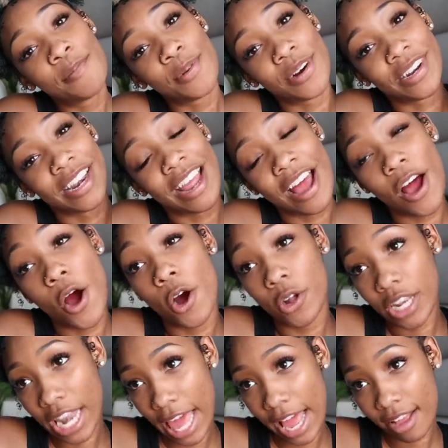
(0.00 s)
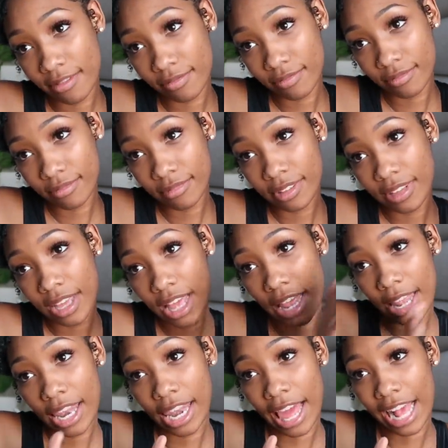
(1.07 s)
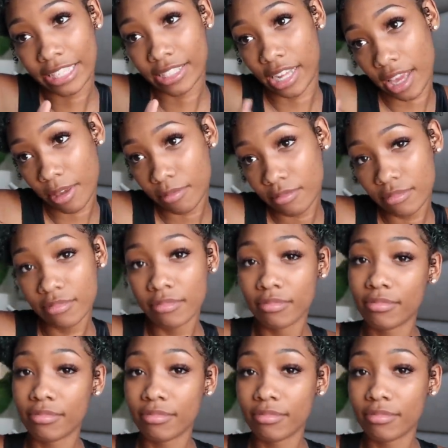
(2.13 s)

pona last name.